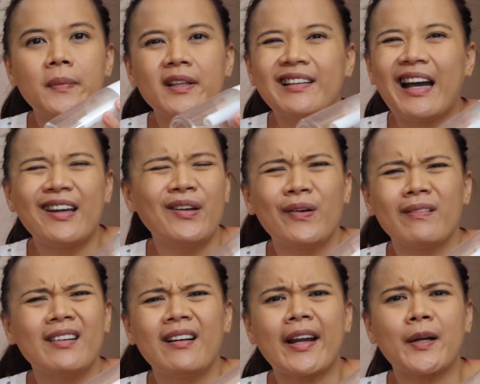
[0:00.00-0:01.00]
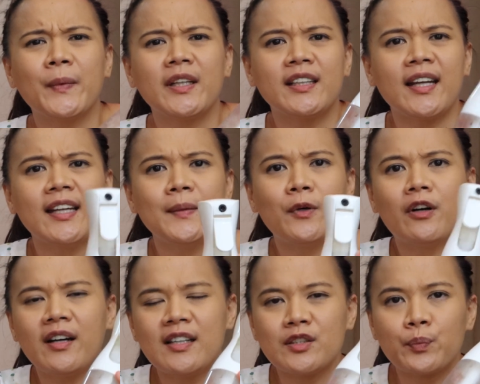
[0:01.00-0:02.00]
But I don't really recommend it
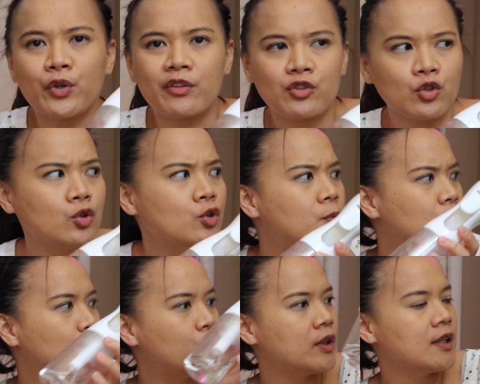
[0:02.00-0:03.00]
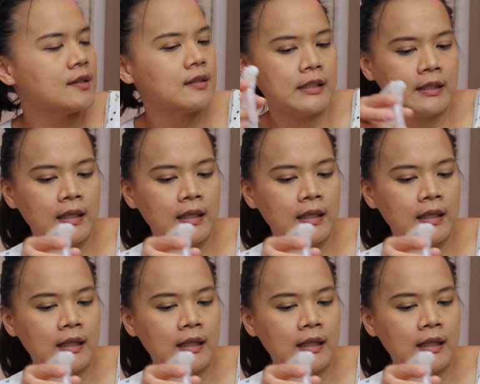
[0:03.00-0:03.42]
anymore. It's broke too easy.